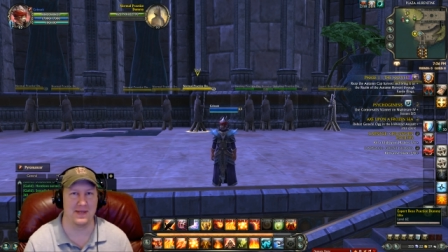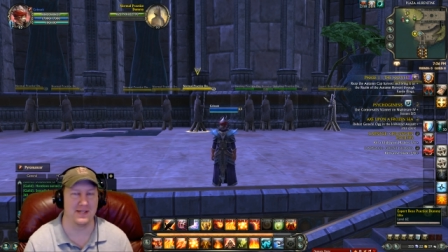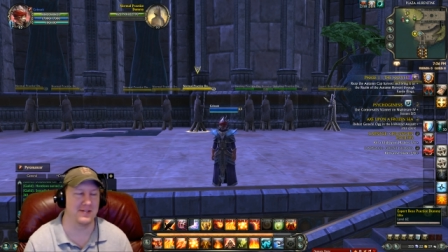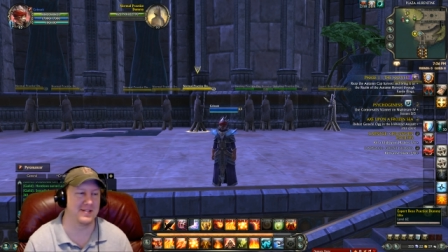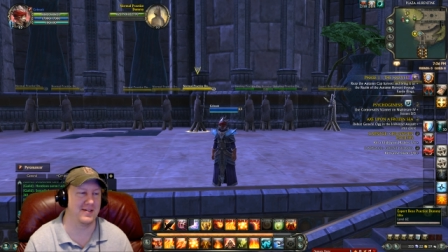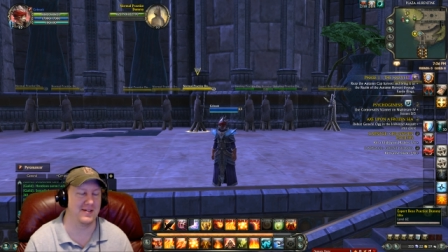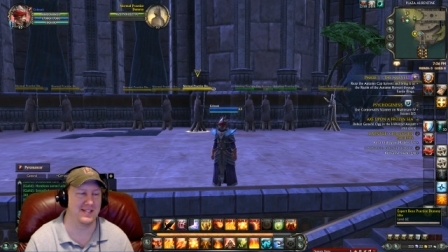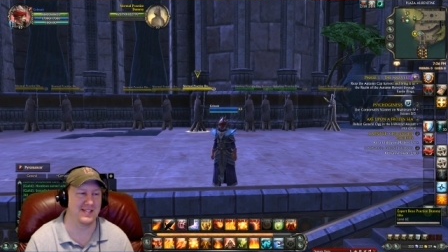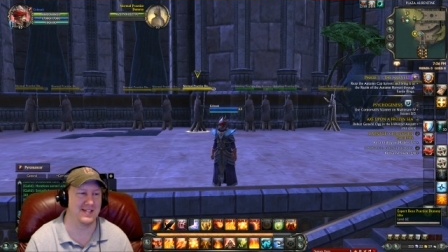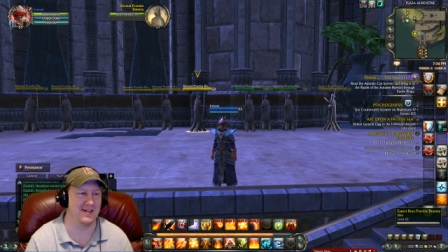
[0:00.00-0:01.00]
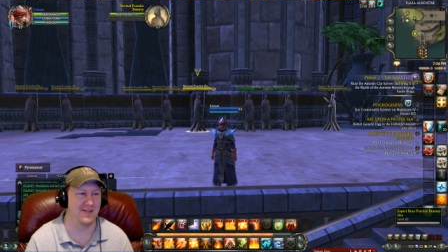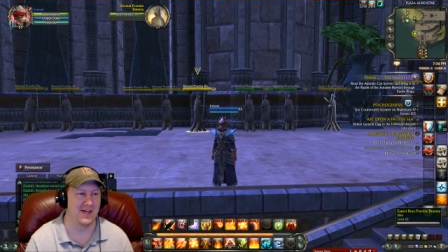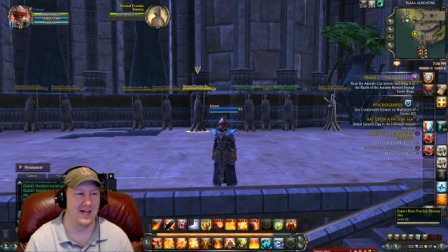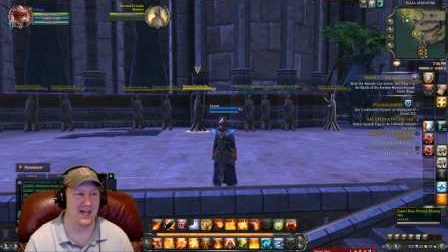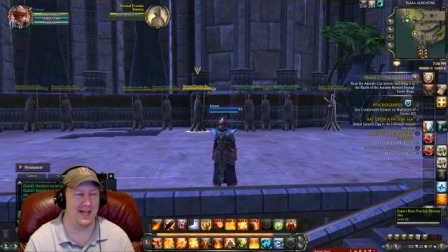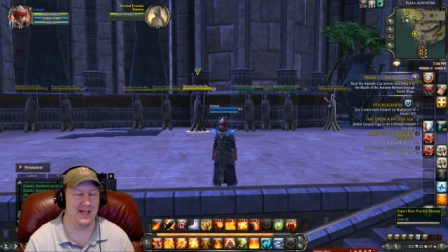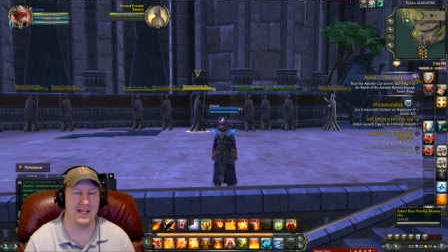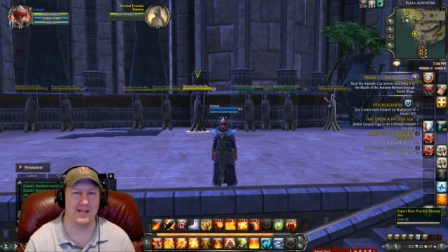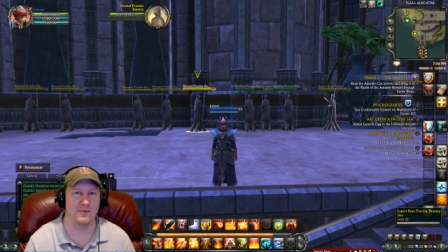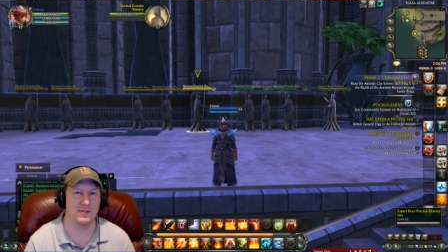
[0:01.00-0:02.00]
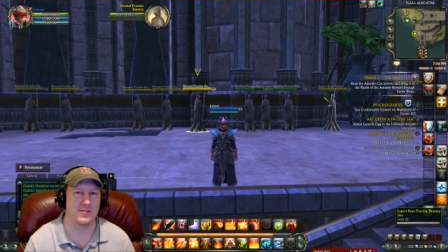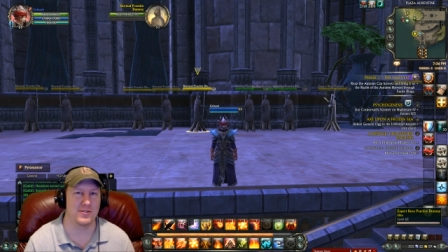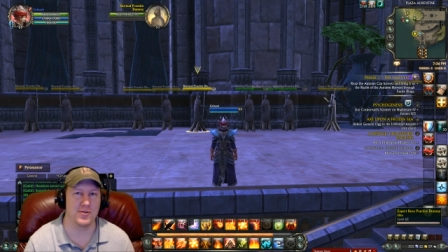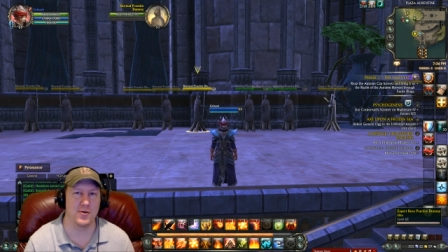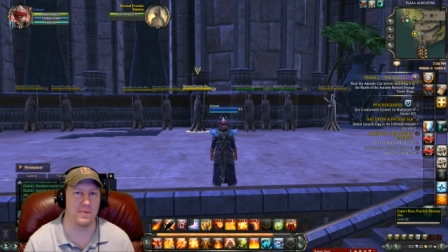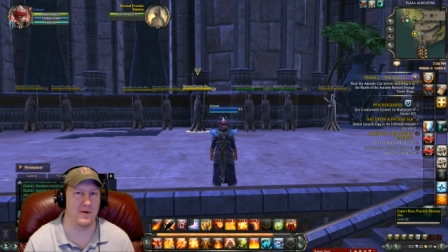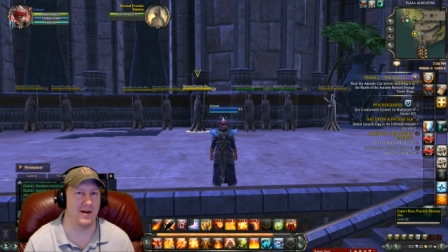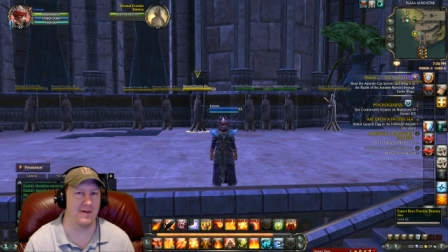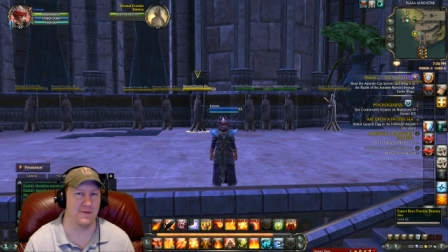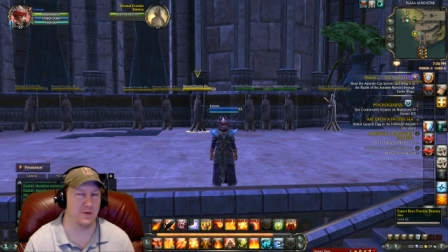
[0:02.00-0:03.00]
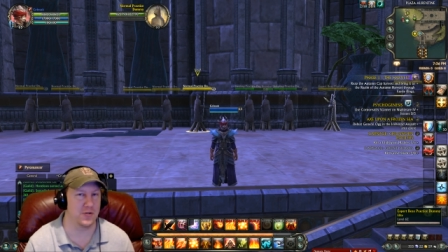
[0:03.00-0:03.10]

builds and all this stuff, and it was super helpful.